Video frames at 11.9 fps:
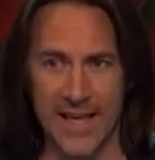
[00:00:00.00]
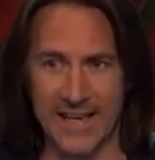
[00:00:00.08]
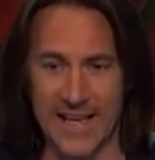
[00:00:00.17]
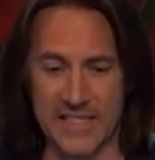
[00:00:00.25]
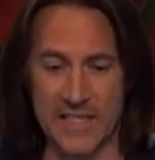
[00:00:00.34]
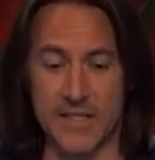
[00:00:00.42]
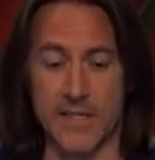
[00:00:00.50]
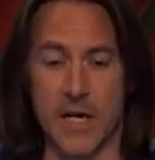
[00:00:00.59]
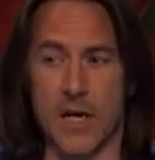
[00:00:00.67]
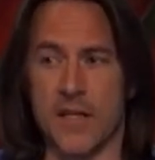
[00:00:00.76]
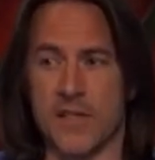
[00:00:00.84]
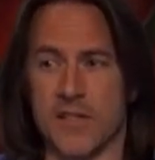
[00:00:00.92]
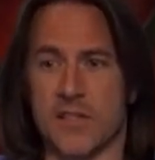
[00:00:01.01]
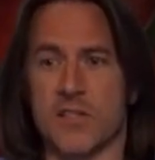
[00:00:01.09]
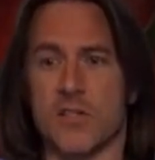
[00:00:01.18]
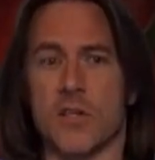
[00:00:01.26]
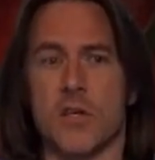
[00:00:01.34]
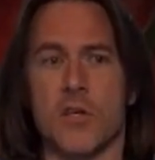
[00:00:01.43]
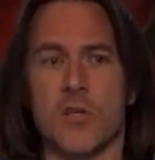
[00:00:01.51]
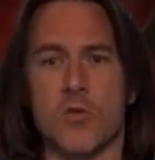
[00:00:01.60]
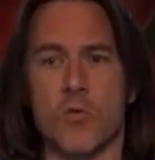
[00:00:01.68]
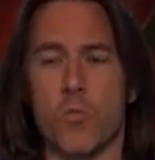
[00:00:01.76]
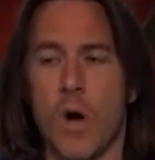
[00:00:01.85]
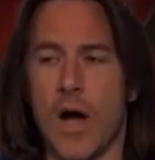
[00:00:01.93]
And as it does,
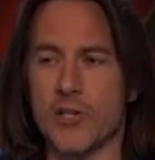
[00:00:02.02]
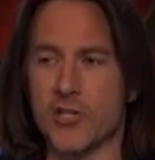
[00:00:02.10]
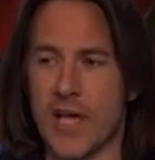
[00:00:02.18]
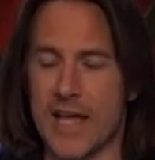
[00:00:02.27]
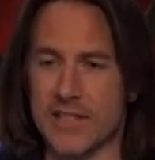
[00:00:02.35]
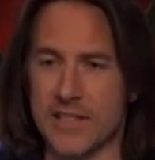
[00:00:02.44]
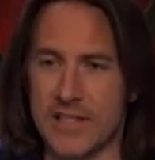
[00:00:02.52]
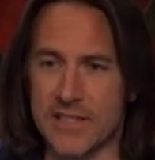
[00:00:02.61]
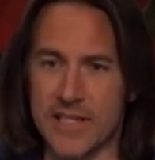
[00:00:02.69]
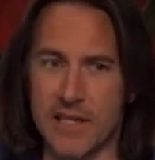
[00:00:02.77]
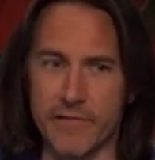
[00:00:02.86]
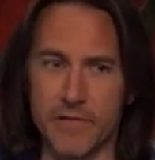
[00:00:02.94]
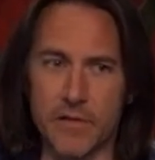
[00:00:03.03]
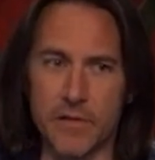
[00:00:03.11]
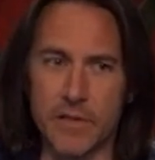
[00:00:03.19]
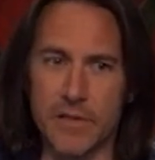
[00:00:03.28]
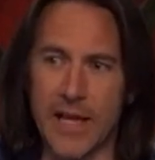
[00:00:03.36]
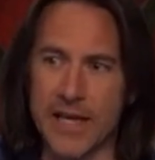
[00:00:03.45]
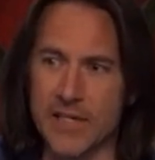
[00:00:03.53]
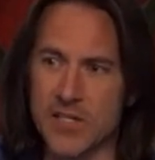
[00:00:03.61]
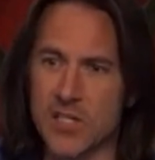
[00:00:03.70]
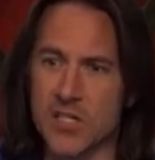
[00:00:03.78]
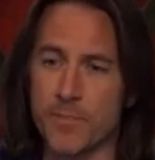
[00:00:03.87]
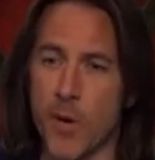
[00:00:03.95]
you watch as these kind of light,
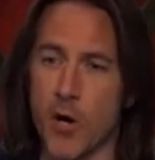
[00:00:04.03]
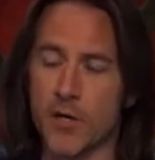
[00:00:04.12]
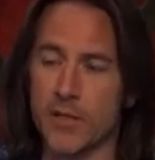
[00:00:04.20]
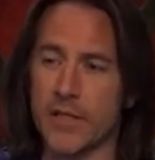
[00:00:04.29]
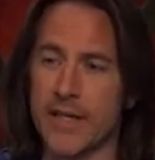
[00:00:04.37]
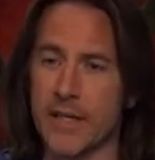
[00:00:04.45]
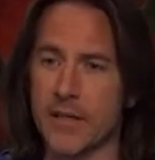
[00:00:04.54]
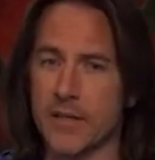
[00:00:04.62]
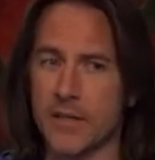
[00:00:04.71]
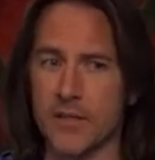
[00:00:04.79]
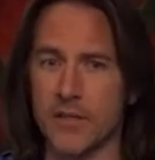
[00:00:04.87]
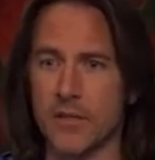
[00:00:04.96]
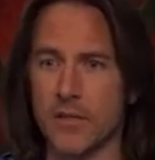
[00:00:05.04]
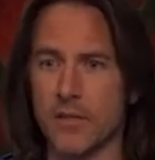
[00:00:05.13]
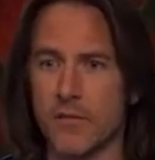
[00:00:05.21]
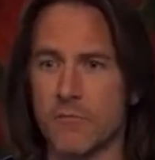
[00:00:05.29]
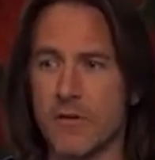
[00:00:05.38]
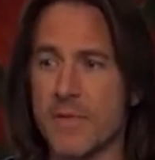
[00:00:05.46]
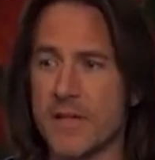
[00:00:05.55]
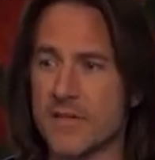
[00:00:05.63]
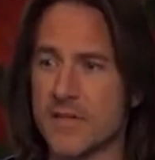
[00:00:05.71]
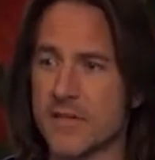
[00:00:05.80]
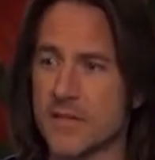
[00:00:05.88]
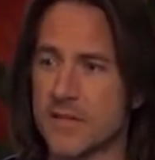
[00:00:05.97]
sparkling little
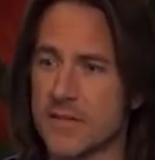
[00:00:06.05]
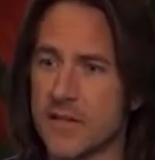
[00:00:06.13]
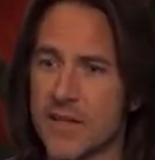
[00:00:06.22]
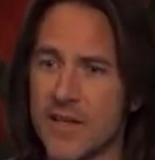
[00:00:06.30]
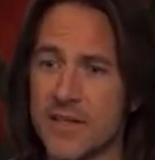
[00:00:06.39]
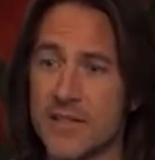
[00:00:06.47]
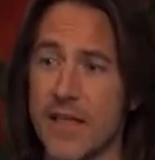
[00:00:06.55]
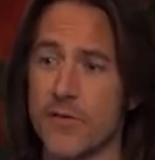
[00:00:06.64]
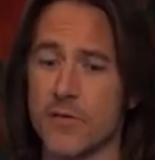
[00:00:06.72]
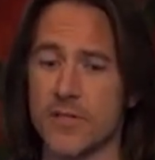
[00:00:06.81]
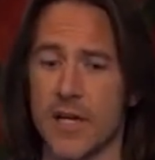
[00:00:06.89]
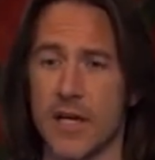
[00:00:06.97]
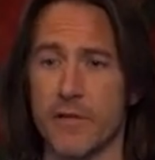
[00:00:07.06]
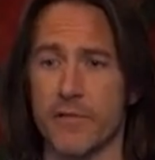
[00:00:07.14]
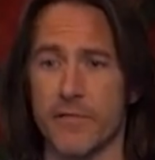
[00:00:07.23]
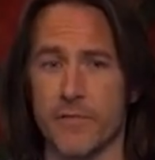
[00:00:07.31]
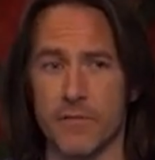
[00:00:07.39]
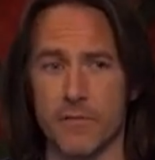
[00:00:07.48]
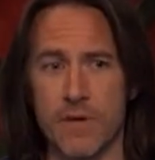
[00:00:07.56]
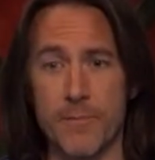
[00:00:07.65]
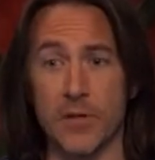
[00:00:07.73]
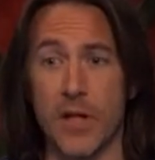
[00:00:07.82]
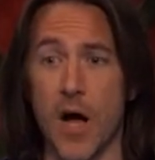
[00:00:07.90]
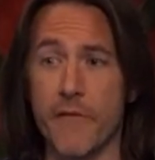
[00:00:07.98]
ribbons and tethers kind of
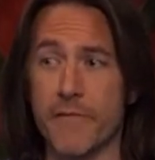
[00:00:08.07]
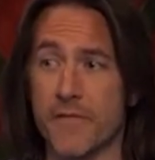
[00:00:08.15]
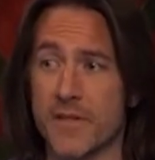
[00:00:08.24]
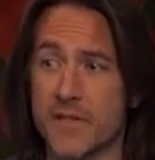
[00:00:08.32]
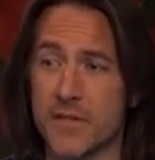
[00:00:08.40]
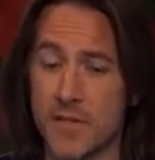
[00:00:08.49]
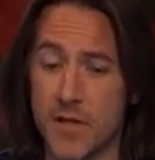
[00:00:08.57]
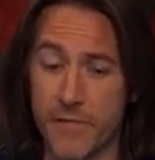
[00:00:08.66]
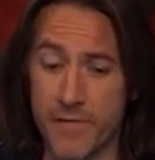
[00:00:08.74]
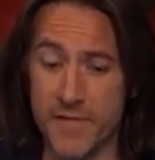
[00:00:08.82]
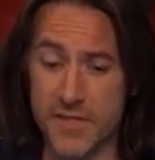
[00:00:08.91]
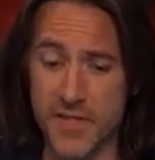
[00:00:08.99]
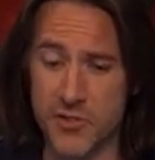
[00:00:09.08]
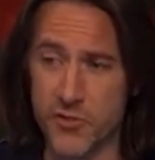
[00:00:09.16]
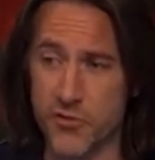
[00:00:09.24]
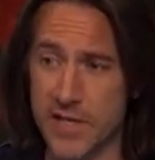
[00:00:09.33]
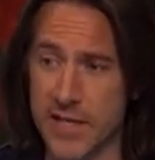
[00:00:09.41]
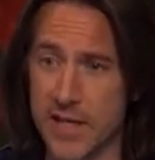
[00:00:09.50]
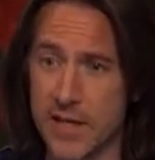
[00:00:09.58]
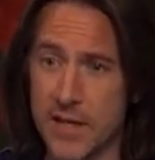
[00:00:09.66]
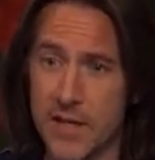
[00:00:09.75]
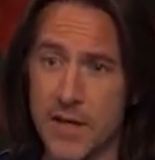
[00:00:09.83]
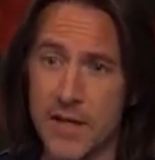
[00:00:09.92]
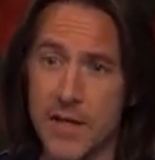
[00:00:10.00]
ripple off of the off of the sun tree
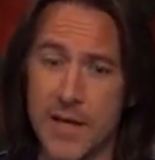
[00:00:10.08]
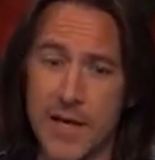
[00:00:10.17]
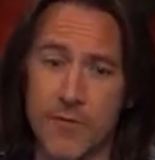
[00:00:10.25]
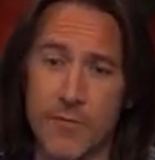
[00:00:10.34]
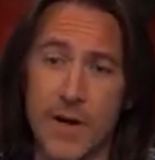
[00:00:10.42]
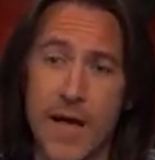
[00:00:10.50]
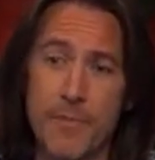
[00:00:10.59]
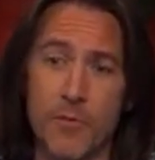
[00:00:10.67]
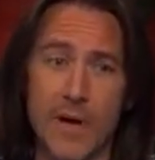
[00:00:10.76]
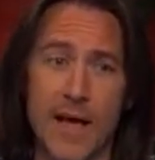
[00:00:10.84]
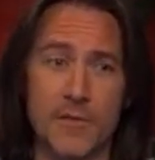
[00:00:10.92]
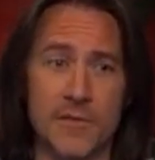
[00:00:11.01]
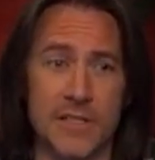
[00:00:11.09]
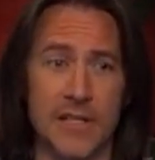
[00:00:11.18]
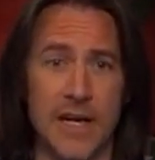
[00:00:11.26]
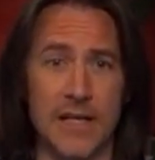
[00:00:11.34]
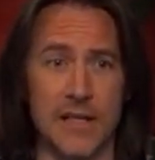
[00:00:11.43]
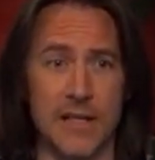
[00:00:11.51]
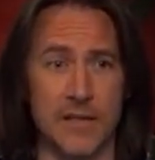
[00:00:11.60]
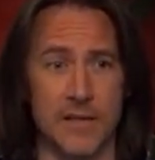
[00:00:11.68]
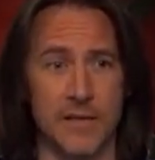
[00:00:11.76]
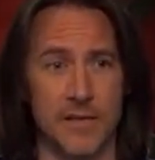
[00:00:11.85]
and wrap around Delilah